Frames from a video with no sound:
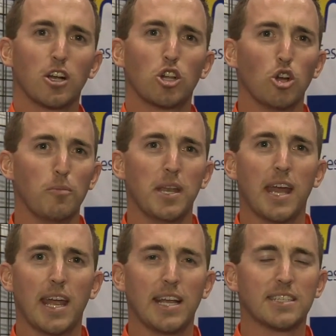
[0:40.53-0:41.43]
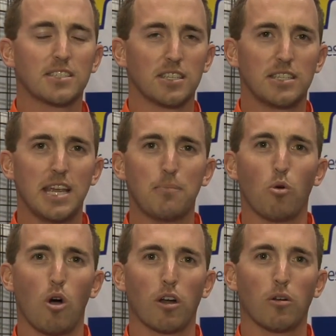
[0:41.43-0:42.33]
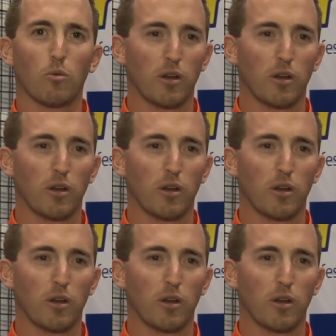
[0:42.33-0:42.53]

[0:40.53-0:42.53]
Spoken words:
Gloomy days, deep water,